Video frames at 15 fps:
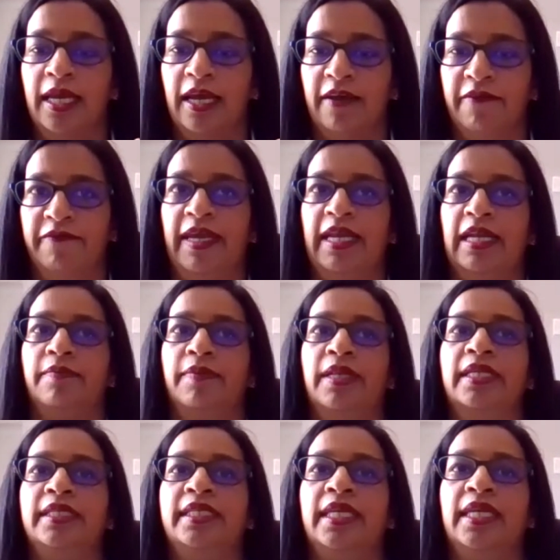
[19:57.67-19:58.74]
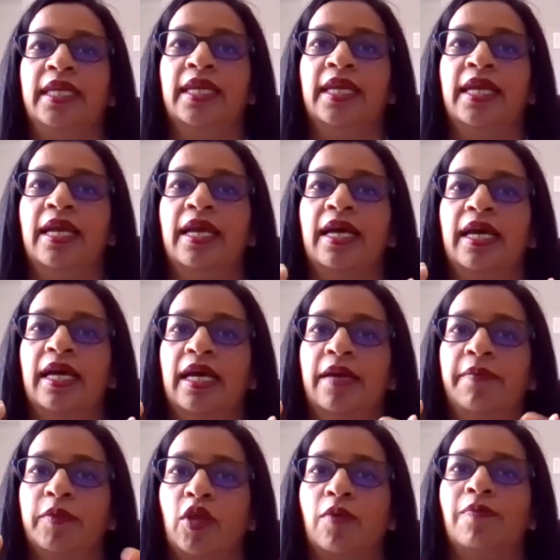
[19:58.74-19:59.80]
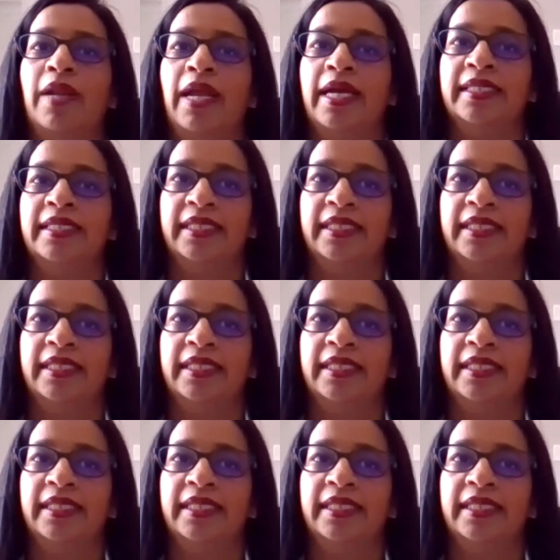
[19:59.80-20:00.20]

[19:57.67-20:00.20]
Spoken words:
availability, compliance